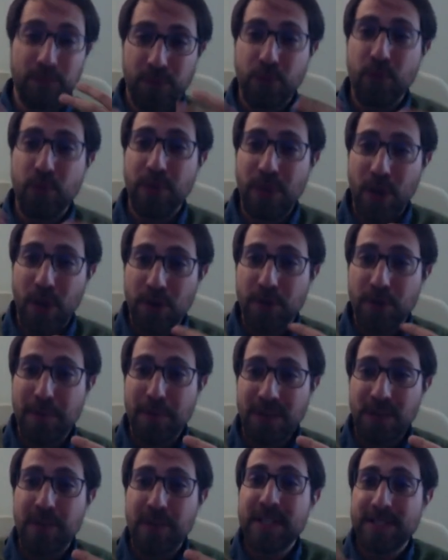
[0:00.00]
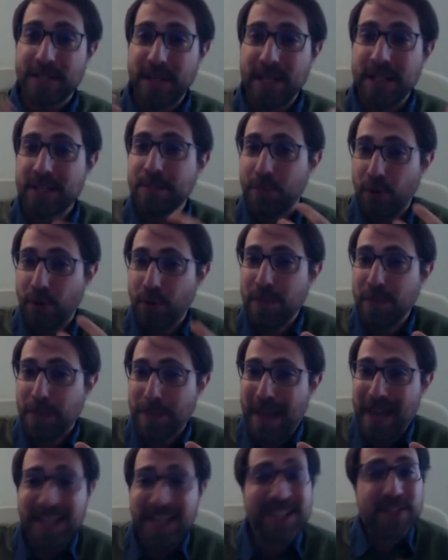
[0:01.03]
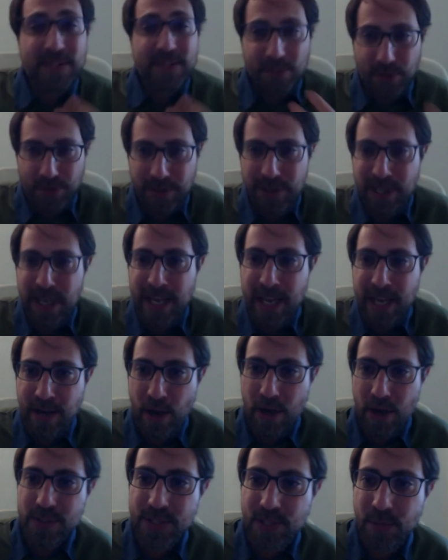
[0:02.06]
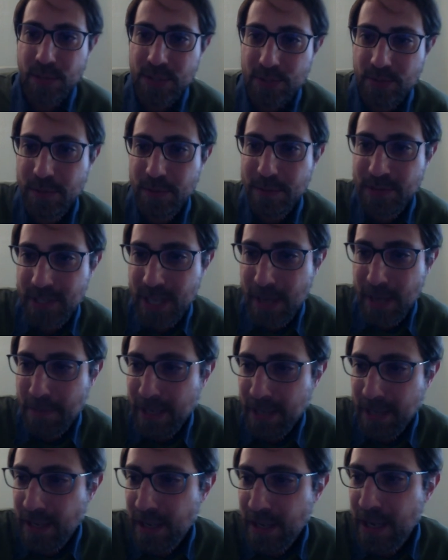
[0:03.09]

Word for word: through another medium is, is problematic it's certainly a consequence of the pandemic